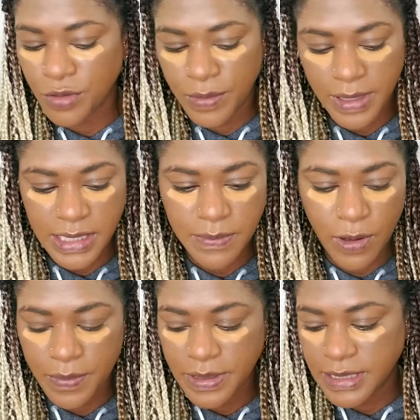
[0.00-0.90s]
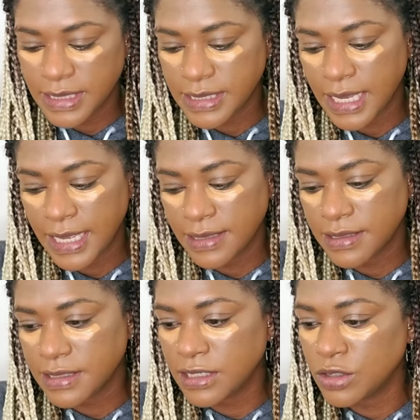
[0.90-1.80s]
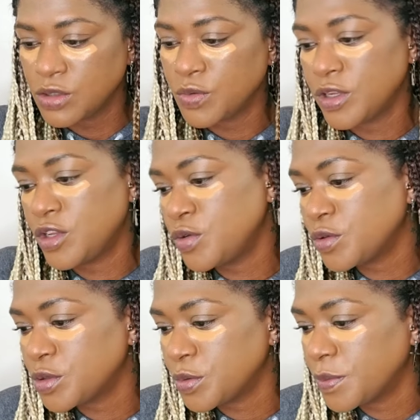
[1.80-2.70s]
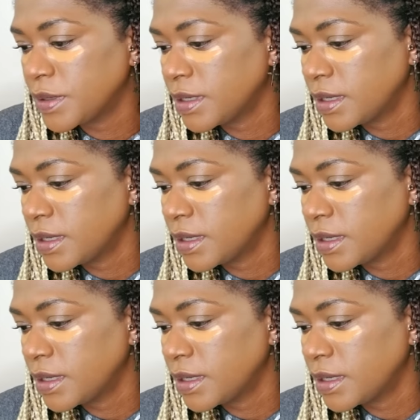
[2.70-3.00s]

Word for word: growing my small business, and still doing YouTube.